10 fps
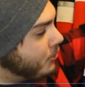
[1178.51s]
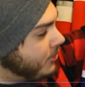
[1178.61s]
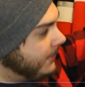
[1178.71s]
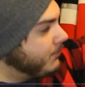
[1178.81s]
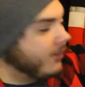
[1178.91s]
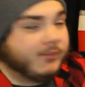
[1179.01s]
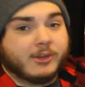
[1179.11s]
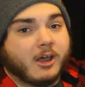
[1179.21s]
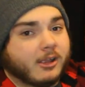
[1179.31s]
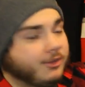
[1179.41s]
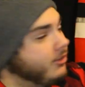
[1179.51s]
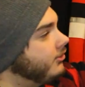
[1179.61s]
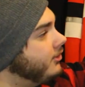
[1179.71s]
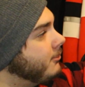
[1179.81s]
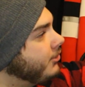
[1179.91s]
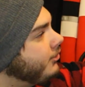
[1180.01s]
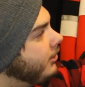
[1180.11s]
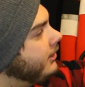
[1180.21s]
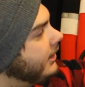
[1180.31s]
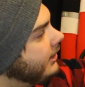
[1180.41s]
the perfect hockey jersey. The
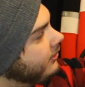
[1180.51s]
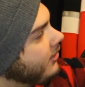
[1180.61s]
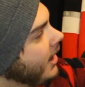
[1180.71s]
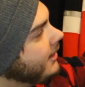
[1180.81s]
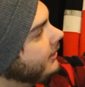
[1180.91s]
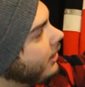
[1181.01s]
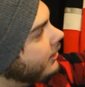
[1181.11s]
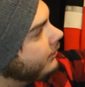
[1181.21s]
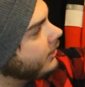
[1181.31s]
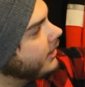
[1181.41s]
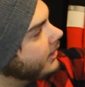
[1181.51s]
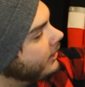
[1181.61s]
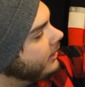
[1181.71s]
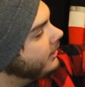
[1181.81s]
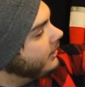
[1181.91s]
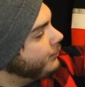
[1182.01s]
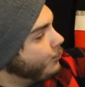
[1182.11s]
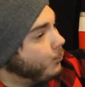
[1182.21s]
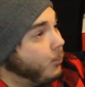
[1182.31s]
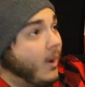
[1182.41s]
Montreal Canadiens got it right
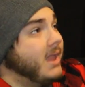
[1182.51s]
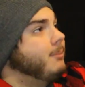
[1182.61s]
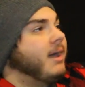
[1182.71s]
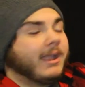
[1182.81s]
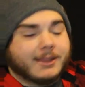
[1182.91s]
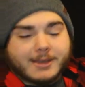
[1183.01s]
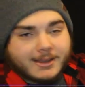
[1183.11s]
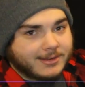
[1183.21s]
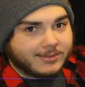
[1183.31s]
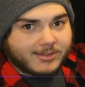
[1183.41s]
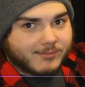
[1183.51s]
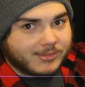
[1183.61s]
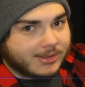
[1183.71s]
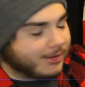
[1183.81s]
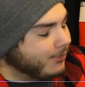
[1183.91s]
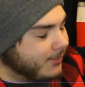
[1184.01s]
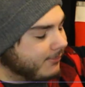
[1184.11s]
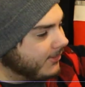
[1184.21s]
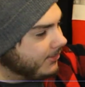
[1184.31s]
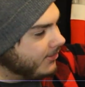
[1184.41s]
way back in 1917 or
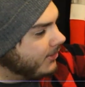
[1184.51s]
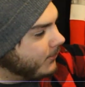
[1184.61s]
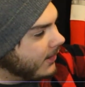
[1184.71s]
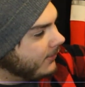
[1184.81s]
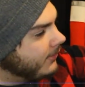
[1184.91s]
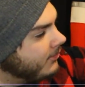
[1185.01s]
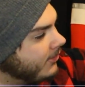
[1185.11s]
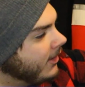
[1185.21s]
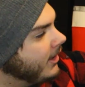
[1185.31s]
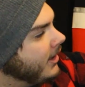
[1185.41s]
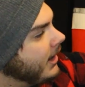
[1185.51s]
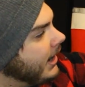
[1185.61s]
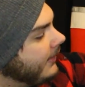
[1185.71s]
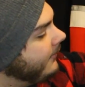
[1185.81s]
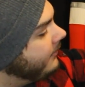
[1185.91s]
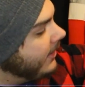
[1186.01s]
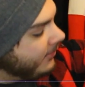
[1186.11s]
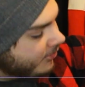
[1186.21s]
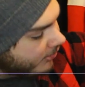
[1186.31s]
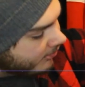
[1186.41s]
whenever they started wearing this. And
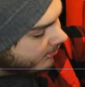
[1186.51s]
it's just